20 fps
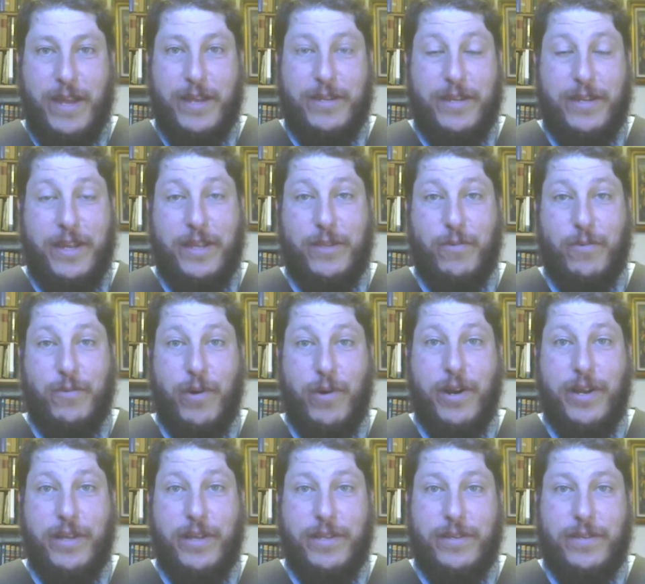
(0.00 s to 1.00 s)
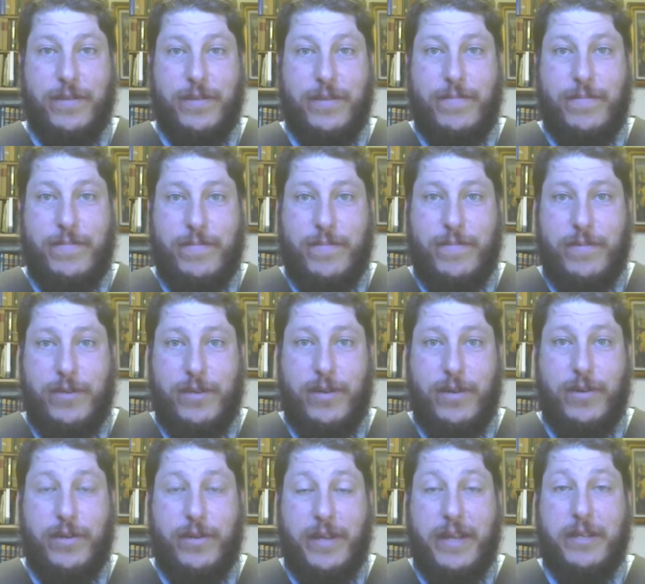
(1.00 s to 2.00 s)
to get to work on the
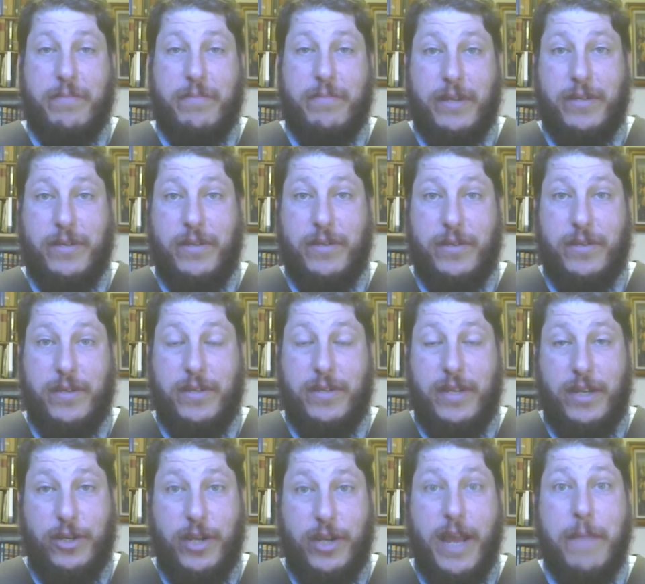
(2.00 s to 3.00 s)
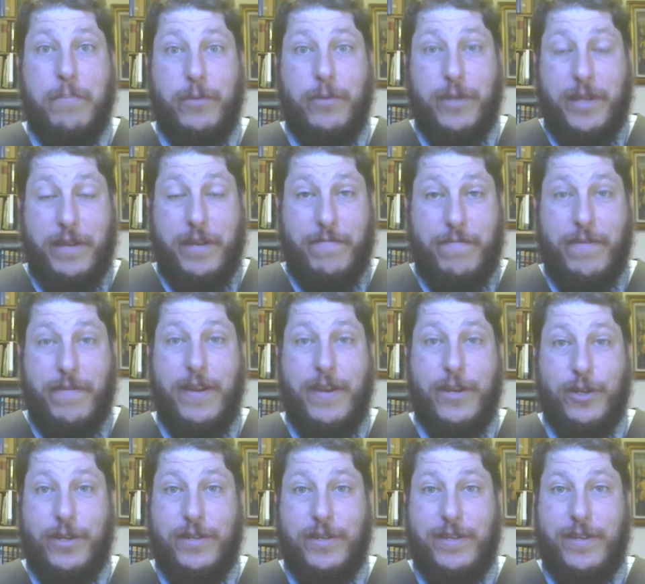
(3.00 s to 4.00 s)
certain aspects of the Sistine Chapel to get it
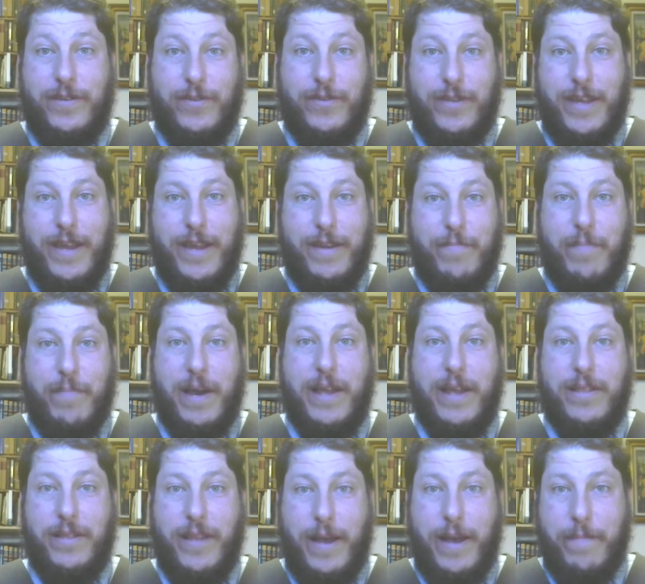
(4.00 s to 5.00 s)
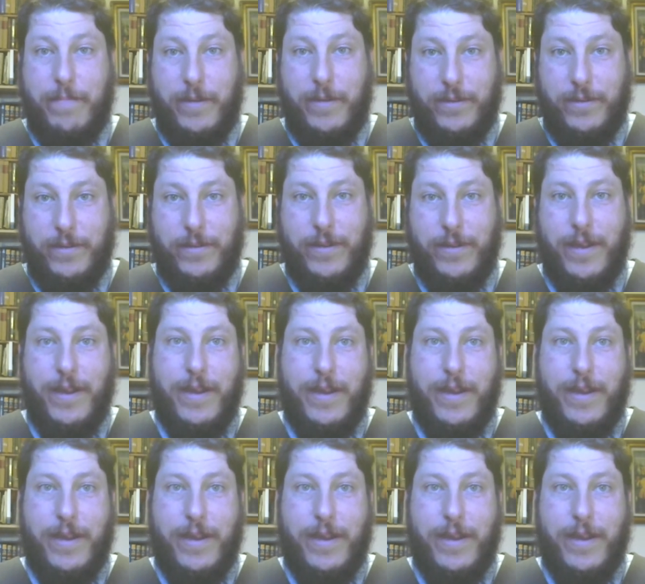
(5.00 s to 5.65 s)
finished because he just can't buy the lapis.